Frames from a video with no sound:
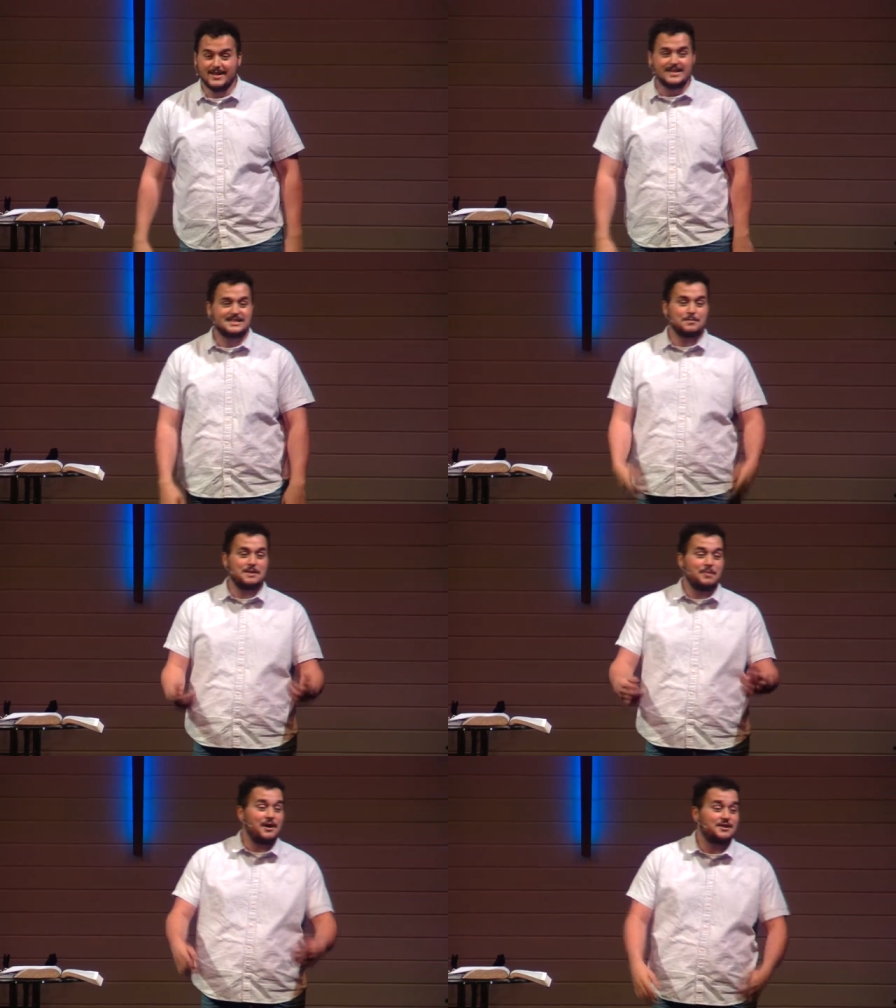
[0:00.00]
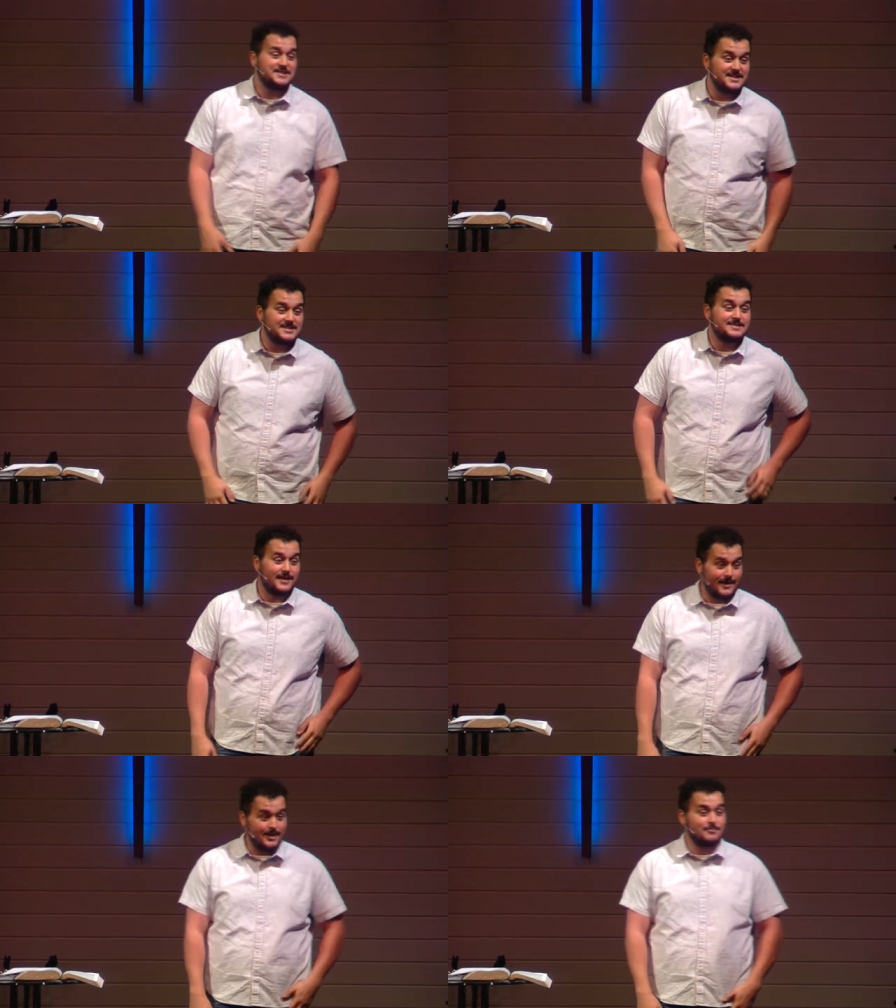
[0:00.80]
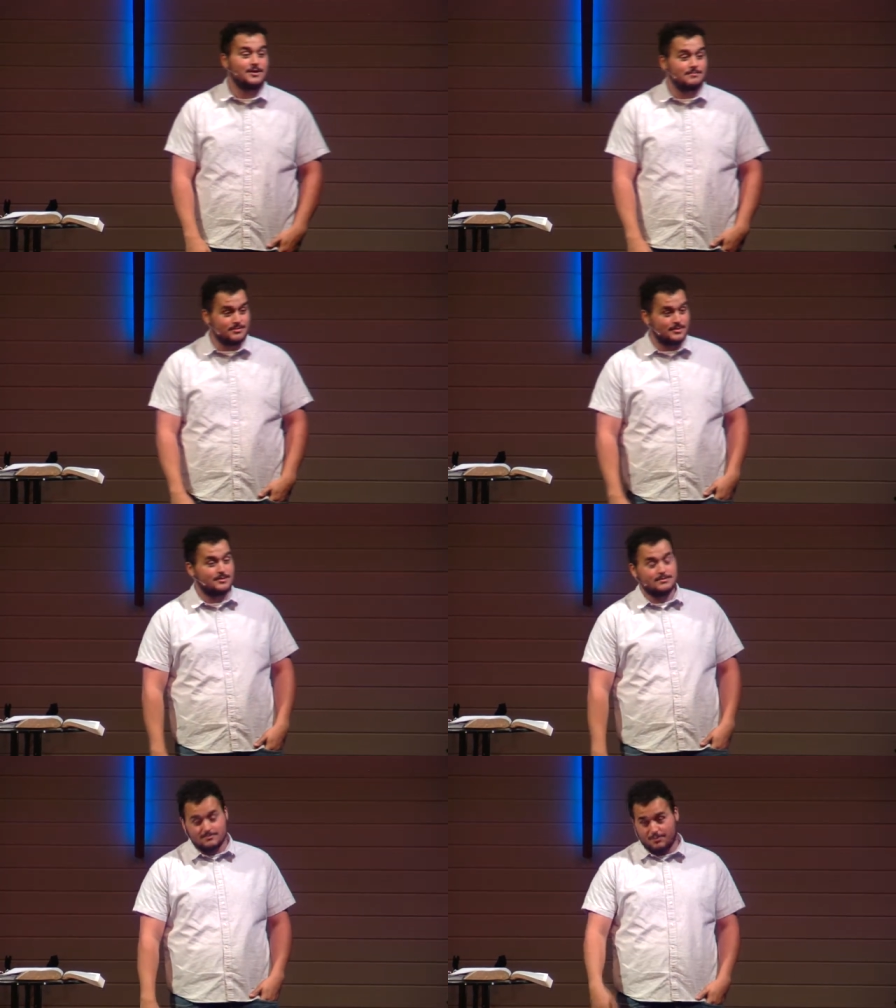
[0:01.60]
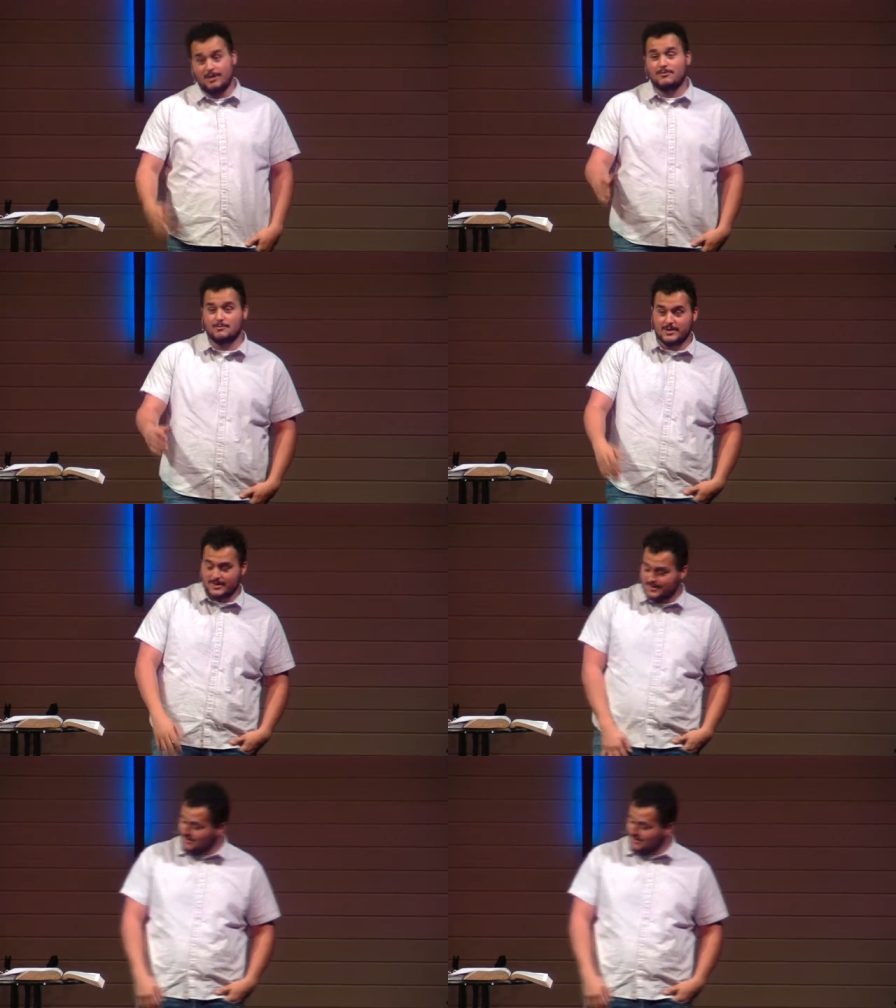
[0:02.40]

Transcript: Some of the parents in this is like, "Amen, brother. Pray for me.